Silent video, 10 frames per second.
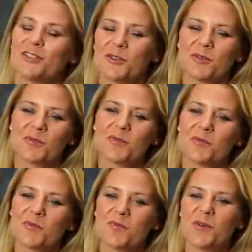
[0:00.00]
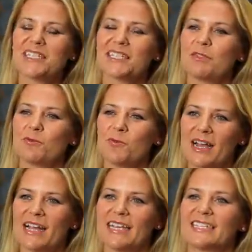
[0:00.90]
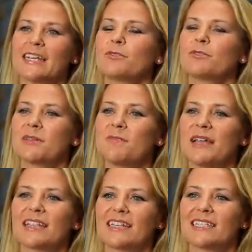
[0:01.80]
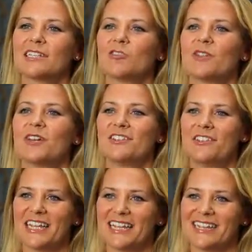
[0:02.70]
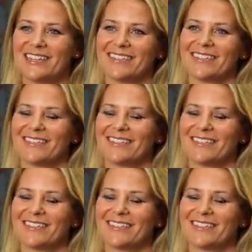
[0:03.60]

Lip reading: So what are some of the ways couples can make their ceremony unique?